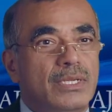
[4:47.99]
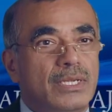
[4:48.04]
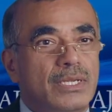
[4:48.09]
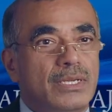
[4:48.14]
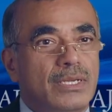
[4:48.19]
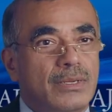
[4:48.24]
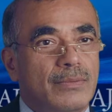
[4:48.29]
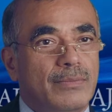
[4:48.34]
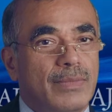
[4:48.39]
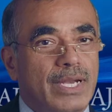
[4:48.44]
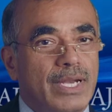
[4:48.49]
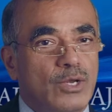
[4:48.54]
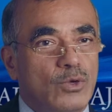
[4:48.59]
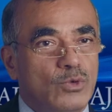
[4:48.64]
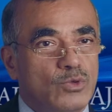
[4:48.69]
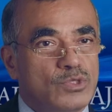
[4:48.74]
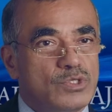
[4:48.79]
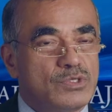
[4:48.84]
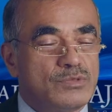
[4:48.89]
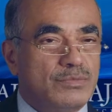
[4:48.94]

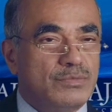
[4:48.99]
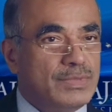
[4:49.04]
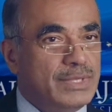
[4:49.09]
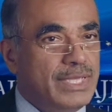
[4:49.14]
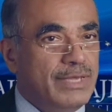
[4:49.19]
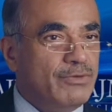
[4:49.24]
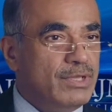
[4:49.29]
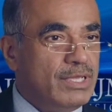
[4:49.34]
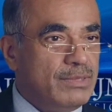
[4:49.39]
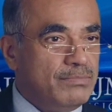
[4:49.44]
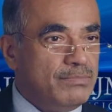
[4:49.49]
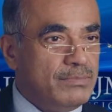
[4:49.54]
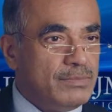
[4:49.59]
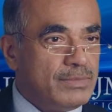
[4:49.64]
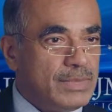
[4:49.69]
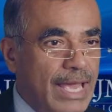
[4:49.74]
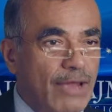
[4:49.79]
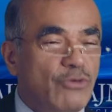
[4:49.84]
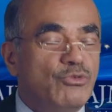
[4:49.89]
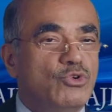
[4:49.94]
They will
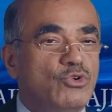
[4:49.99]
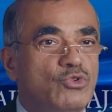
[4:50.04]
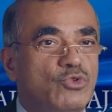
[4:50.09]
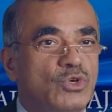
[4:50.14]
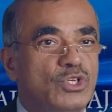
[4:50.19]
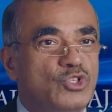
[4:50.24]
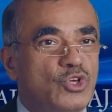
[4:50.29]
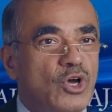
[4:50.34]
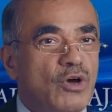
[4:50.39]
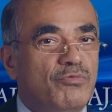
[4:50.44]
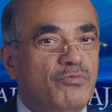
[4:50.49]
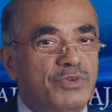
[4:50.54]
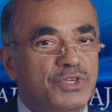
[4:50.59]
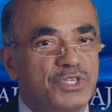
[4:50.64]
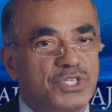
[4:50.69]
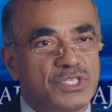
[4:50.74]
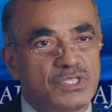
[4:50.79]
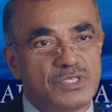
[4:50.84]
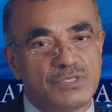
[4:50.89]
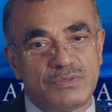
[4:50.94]
have to do a job
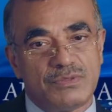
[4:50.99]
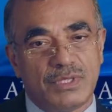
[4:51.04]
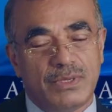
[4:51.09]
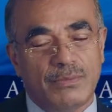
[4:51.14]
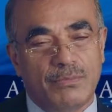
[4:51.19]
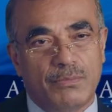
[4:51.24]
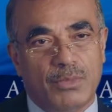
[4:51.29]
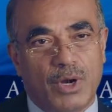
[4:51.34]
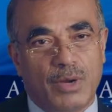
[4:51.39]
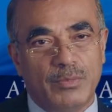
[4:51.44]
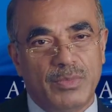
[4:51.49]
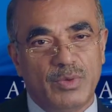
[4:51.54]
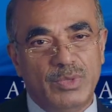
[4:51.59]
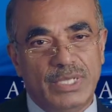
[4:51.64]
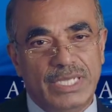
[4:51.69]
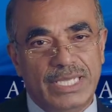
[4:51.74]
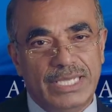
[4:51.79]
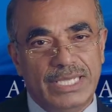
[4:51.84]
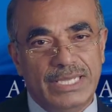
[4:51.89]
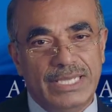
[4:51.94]
which is
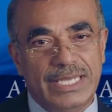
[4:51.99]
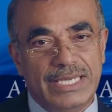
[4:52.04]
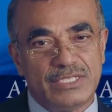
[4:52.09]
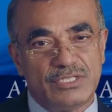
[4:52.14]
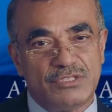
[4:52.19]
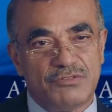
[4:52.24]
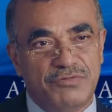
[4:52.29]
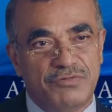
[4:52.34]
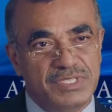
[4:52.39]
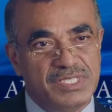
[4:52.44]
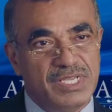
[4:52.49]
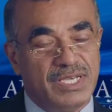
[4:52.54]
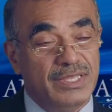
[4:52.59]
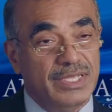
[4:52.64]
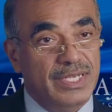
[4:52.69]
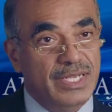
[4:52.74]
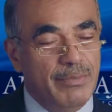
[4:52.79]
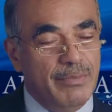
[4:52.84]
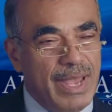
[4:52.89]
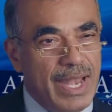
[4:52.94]
probably less
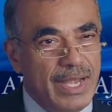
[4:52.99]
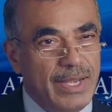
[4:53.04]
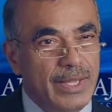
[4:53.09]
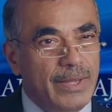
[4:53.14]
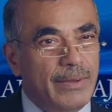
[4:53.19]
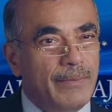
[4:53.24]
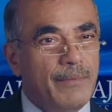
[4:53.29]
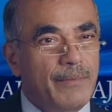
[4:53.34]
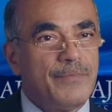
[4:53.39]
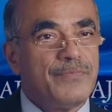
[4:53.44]
physically demanding.